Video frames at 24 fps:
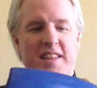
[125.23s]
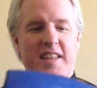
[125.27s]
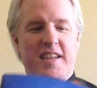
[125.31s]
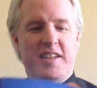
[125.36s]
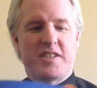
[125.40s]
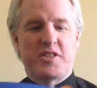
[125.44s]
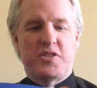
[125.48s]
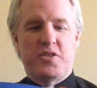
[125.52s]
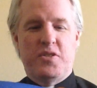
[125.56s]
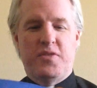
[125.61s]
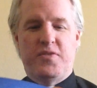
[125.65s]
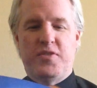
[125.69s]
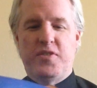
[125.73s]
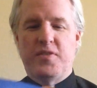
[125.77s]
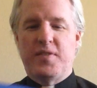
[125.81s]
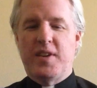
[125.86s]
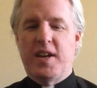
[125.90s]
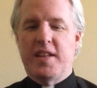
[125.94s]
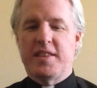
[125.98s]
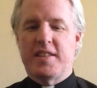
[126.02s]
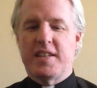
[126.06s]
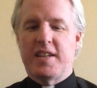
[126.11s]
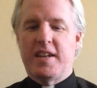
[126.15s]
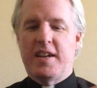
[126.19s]
Like, so if you've
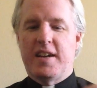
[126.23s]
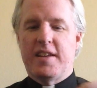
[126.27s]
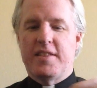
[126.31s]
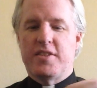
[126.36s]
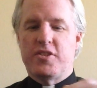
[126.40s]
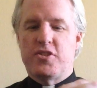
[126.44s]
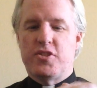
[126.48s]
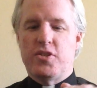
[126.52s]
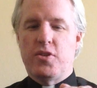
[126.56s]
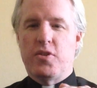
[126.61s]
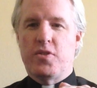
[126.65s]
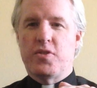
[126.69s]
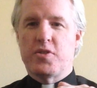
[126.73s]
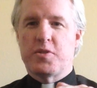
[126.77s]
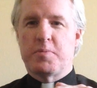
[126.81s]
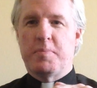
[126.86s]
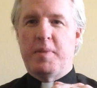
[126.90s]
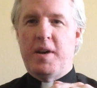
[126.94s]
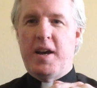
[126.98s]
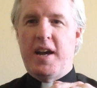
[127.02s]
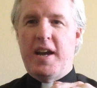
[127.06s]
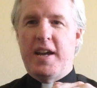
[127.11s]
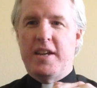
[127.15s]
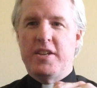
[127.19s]
got the Joker's
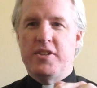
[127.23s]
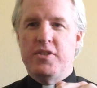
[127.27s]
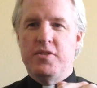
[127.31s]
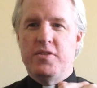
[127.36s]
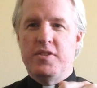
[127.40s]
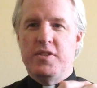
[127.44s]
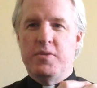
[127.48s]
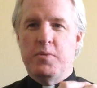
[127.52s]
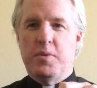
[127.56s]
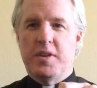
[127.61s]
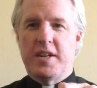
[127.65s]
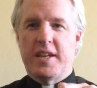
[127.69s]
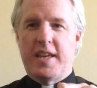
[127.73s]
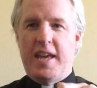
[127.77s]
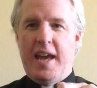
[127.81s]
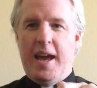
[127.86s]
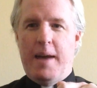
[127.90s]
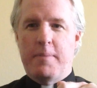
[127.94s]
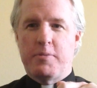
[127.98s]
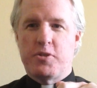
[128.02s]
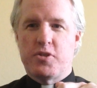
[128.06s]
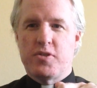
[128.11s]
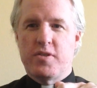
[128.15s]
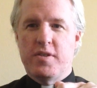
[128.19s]
behind you and you want to
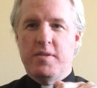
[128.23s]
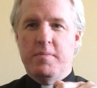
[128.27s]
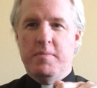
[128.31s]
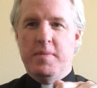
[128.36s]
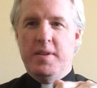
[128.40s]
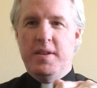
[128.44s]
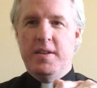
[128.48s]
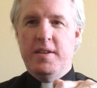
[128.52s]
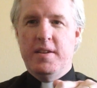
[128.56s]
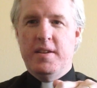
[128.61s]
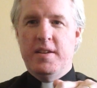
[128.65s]
capture him,